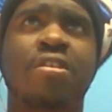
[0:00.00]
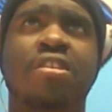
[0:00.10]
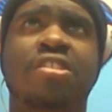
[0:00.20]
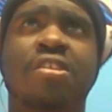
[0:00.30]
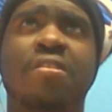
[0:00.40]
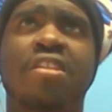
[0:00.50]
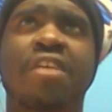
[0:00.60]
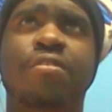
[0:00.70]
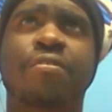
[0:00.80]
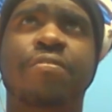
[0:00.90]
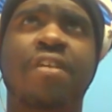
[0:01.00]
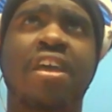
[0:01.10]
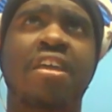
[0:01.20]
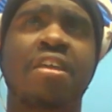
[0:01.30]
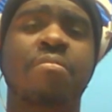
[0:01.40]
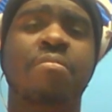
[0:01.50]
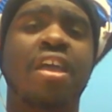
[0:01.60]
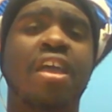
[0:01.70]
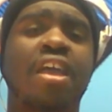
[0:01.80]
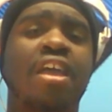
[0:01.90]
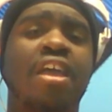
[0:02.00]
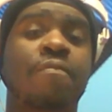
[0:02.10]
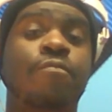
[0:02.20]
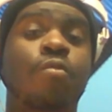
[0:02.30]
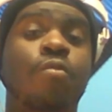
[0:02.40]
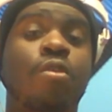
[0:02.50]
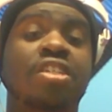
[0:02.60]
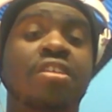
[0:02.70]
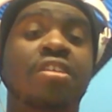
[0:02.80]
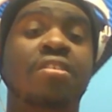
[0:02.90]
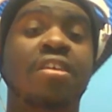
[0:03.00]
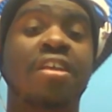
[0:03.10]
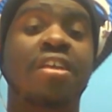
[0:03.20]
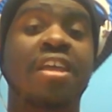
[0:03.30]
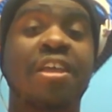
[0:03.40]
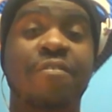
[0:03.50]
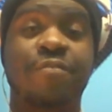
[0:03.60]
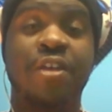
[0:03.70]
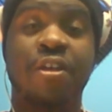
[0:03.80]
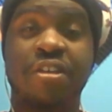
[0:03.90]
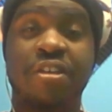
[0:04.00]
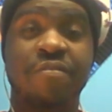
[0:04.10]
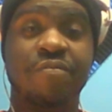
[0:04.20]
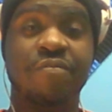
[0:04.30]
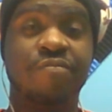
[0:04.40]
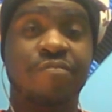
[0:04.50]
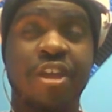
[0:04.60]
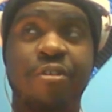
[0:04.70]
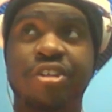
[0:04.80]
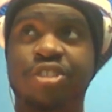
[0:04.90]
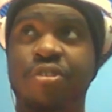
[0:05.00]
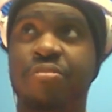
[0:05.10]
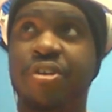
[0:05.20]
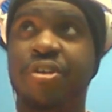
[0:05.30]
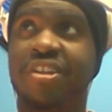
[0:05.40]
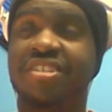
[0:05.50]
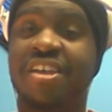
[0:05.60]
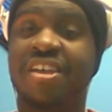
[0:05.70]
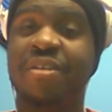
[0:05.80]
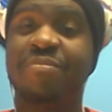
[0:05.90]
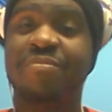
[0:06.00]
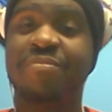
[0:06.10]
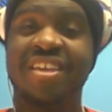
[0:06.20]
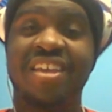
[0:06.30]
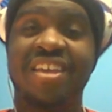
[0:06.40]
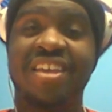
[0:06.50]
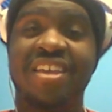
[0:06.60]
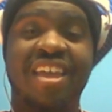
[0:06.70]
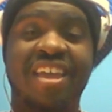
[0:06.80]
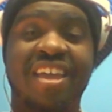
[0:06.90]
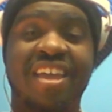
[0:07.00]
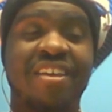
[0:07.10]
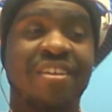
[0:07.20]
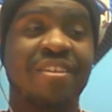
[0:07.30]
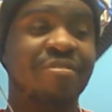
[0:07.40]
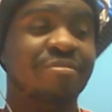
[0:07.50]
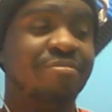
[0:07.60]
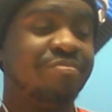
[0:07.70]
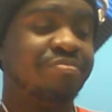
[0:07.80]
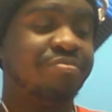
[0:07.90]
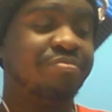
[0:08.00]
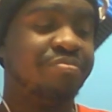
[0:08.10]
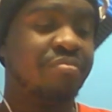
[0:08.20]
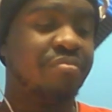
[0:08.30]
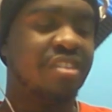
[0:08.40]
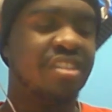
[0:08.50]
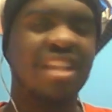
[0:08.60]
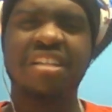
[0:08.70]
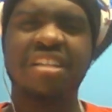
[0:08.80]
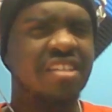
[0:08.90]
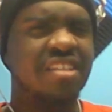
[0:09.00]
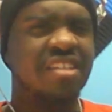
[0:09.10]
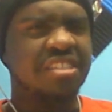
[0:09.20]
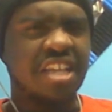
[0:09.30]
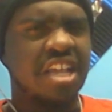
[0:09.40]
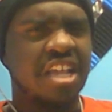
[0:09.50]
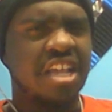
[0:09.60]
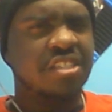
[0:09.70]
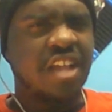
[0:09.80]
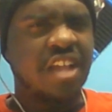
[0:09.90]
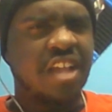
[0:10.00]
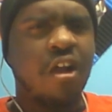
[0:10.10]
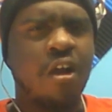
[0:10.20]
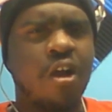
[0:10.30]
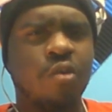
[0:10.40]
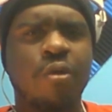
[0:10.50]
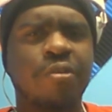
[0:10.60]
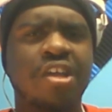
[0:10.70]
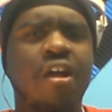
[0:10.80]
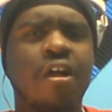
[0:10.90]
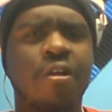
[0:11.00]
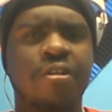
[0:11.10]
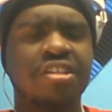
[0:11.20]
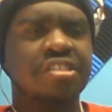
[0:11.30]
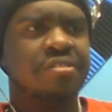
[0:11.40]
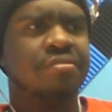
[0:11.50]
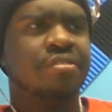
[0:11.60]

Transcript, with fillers: a certain level of fame and fortune in a very, very short period of time. And not not to say that she's not a hard-working artist.